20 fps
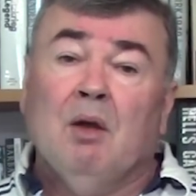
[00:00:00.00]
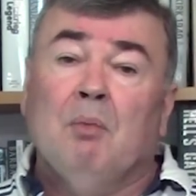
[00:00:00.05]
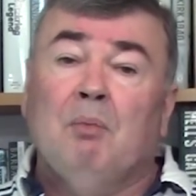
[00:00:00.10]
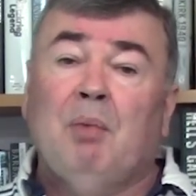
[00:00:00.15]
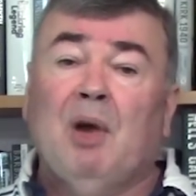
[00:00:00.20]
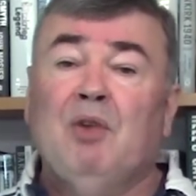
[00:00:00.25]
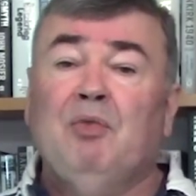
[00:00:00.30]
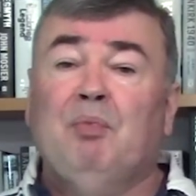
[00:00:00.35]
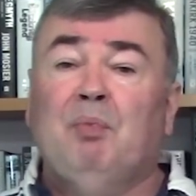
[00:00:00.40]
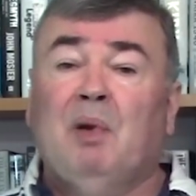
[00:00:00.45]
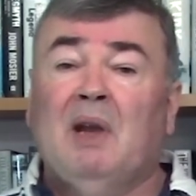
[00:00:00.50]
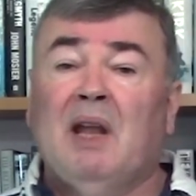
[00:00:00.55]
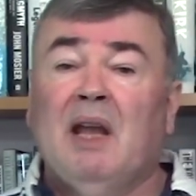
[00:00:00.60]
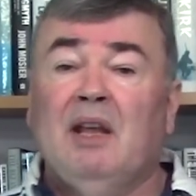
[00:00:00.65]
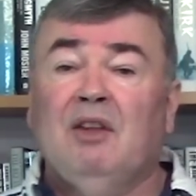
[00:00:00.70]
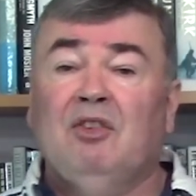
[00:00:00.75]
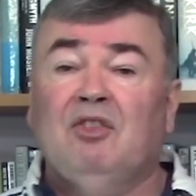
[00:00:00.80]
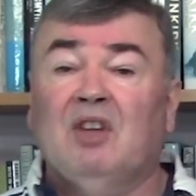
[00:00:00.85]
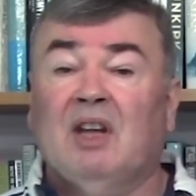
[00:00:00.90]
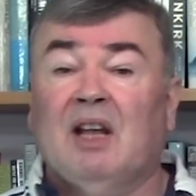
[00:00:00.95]
both
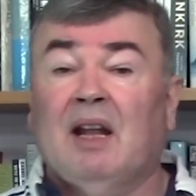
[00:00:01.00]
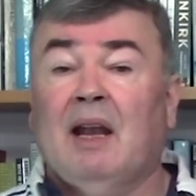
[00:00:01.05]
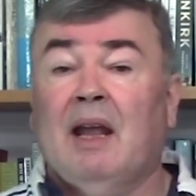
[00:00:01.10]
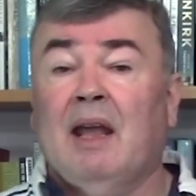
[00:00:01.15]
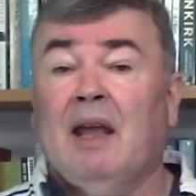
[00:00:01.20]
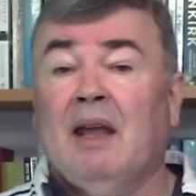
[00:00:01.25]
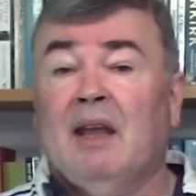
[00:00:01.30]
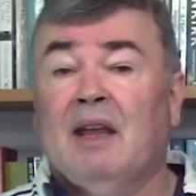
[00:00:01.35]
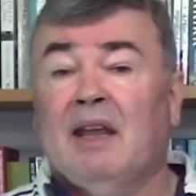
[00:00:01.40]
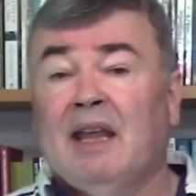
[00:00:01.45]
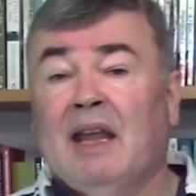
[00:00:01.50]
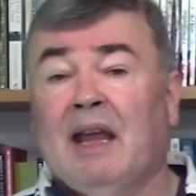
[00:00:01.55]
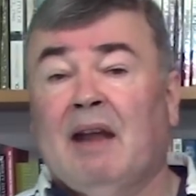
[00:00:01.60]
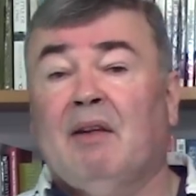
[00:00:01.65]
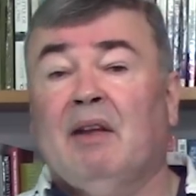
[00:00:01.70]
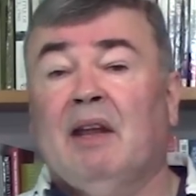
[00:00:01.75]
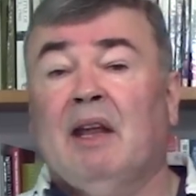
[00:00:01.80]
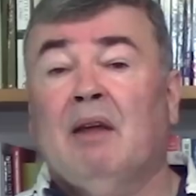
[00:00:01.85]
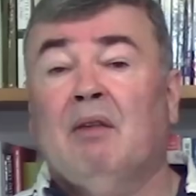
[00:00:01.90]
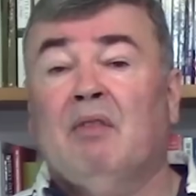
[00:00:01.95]
players declare and
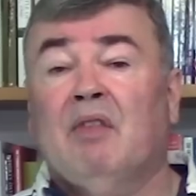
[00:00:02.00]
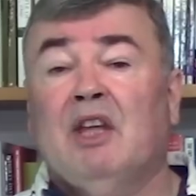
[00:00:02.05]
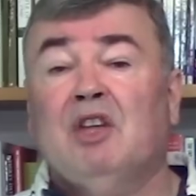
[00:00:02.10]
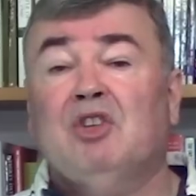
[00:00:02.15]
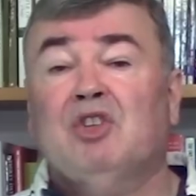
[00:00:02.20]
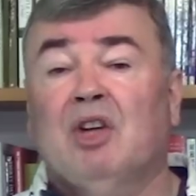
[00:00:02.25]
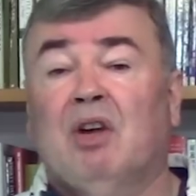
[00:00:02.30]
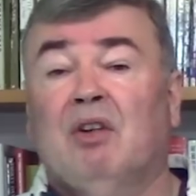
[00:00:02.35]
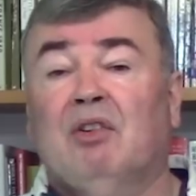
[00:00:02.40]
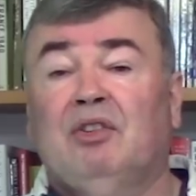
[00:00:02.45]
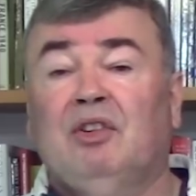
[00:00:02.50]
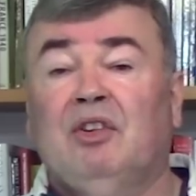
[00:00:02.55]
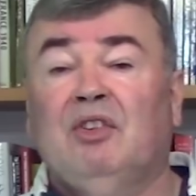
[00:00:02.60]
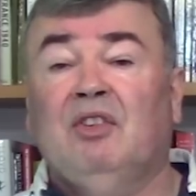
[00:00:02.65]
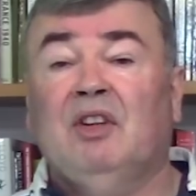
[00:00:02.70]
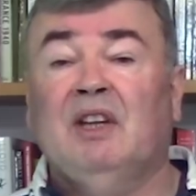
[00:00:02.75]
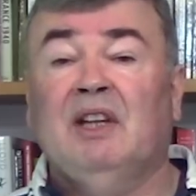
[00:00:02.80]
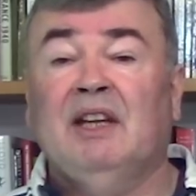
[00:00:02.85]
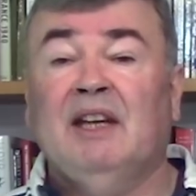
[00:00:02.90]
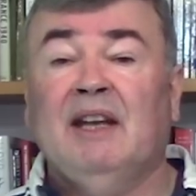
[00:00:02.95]
carry out their
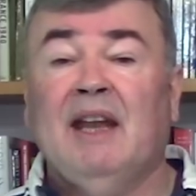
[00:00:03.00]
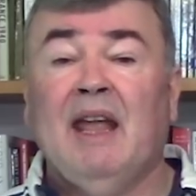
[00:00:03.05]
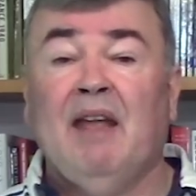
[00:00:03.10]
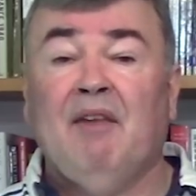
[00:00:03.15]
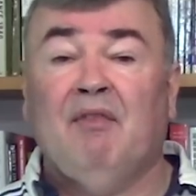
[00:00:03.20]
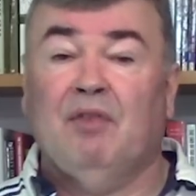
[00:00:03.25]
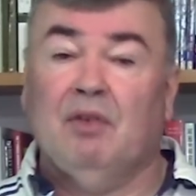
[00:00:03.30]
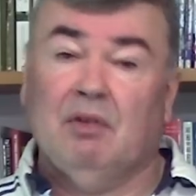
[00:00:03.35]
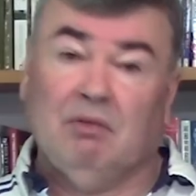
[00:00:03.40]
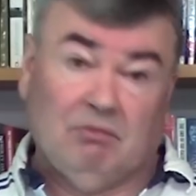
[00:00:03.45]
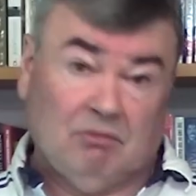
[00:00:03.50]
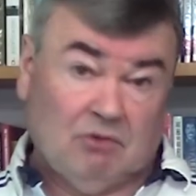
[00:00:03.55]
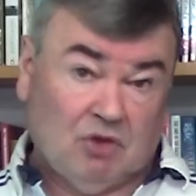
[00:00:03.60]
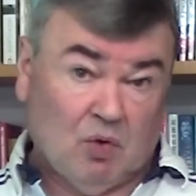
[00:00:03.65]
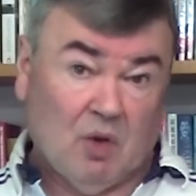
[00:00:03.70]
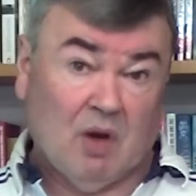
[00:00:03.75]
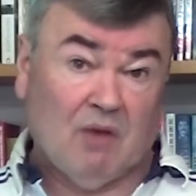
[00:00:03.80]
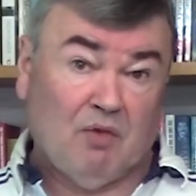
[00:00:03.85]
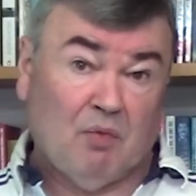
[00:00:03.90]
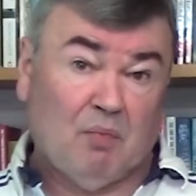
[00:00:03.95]
charges in an effort
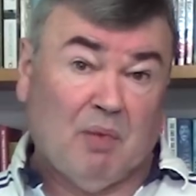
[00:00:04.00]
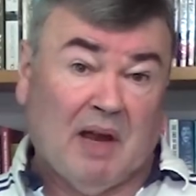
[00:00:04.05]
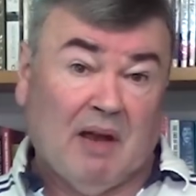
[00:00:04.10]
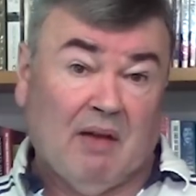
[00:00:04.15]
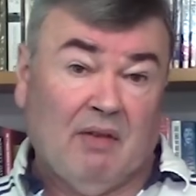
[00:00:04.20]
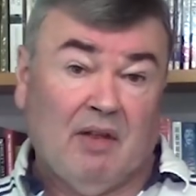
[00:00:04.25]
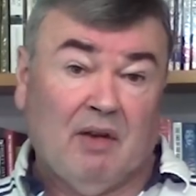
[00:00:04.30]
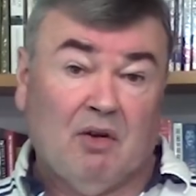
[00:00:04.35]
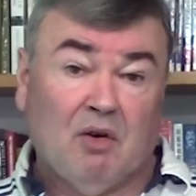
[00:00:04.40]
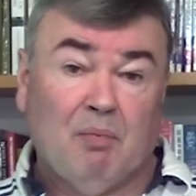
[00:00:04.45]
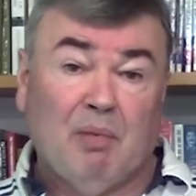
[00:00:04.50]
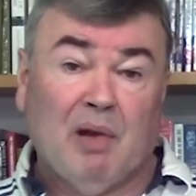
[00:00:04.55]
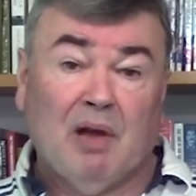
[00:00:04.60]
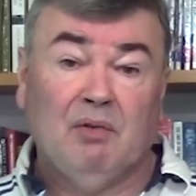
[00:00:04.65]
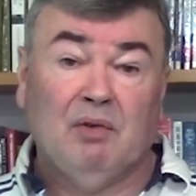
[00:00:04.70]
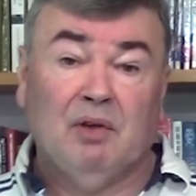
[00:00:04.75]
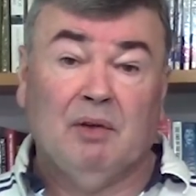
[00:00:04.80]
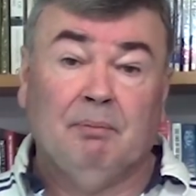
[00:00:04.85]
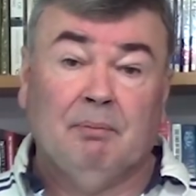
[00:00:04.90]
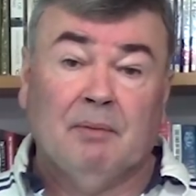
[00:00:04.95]
to overpower their
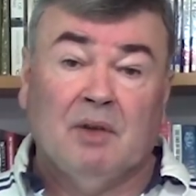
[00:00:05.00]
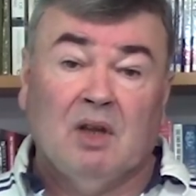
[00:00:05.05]
opponent.